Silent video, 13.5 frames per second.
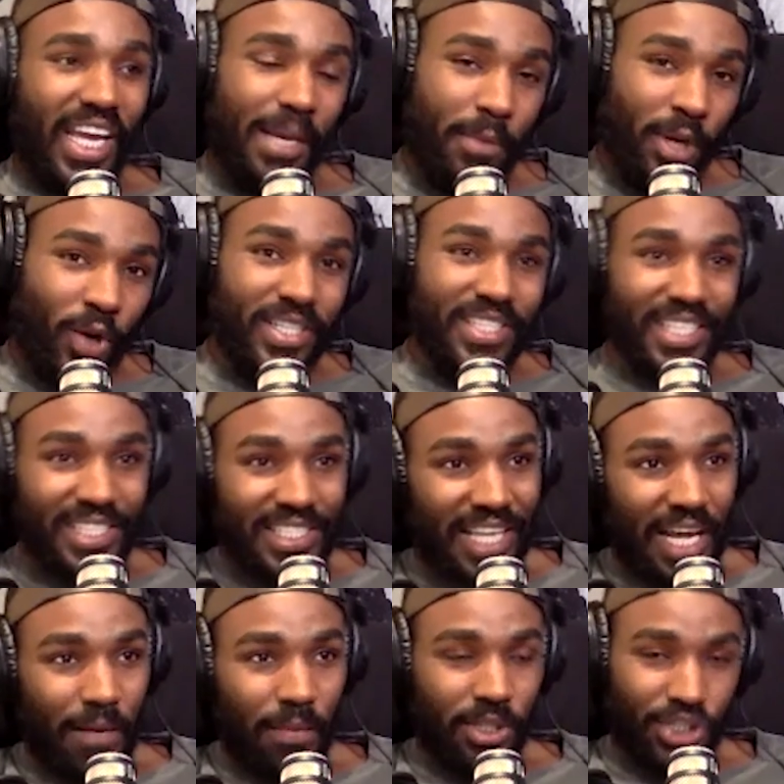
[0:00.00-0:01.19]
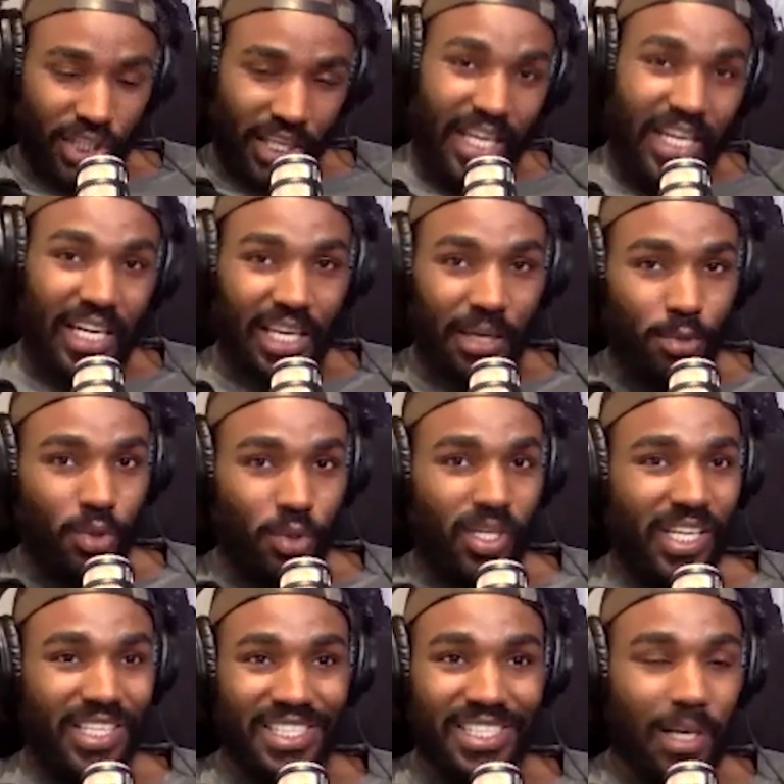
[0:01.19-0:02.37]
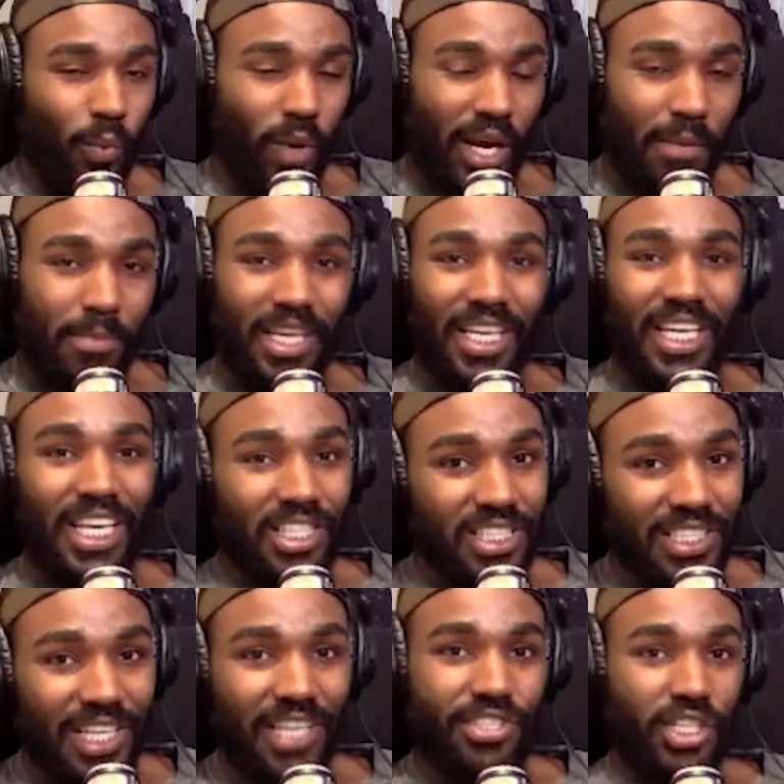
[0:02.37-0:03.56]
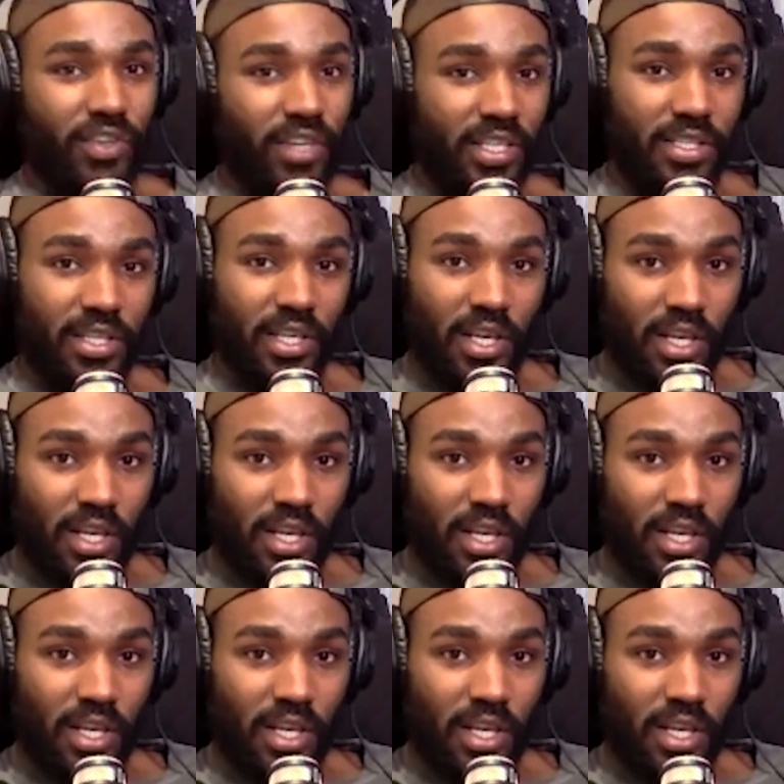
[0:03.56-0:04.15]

immigrants established in a community somewhere I meet, it's Nigerians.